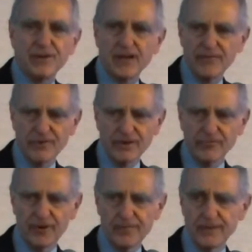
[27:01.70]
and recovering
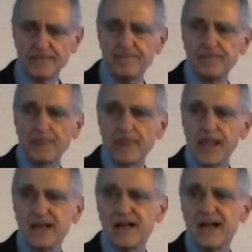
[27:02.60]
from it.
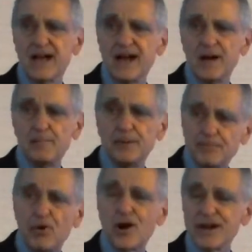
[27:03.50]
But
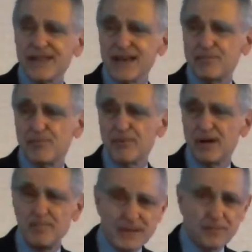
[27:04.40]

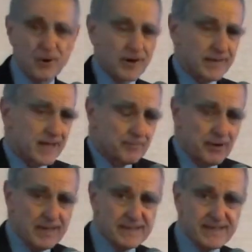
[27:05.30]
a big part of that
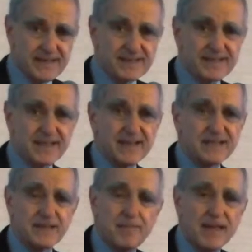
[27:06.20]
process
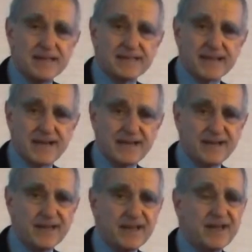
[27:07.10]
depends
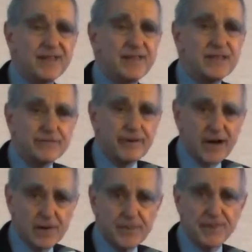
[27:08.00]
on the
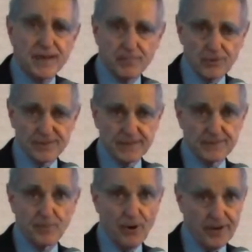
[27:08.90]
environment that person
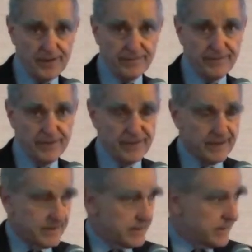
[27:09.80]
is part
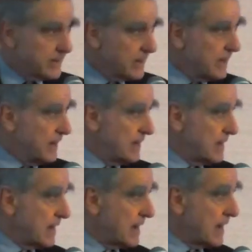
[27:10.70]

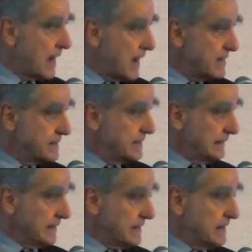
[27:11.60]
of.
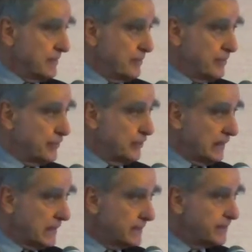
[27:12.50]
Ideally, with
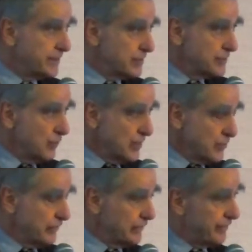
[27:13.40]
good luck, there's a
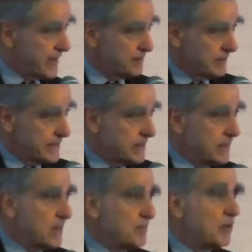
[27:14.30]
wonderful family,
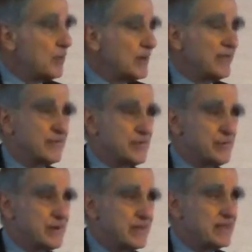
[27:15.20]
but
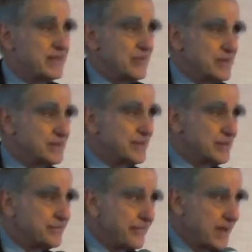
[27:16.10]
whatever there is,
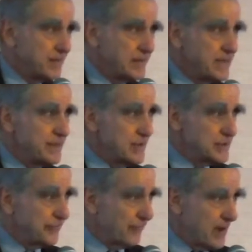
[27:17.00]
there's family,
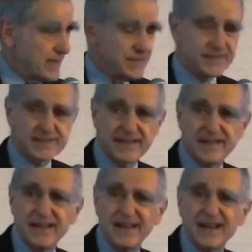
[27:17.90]
there's friends,
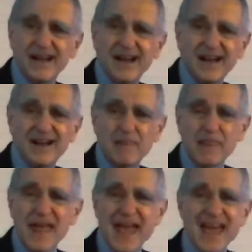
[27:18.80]

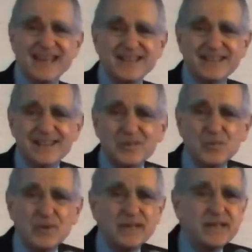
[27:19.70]
and
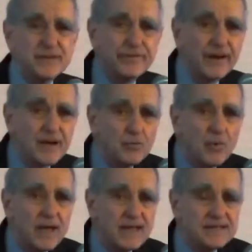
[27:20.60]
we need to find
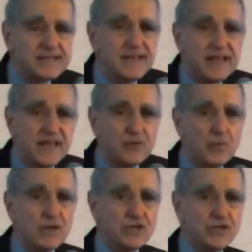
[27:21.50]
ways
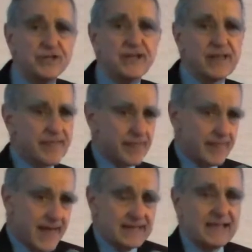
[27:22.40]
in which
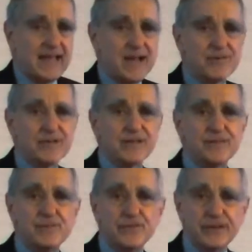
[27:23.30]
that caring
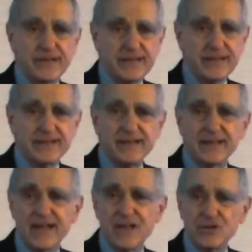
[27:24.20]
community
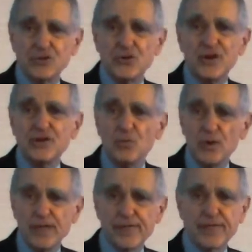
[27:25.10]
can join
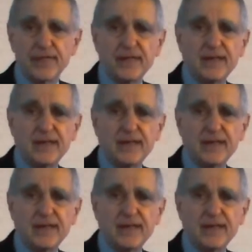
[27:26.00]
with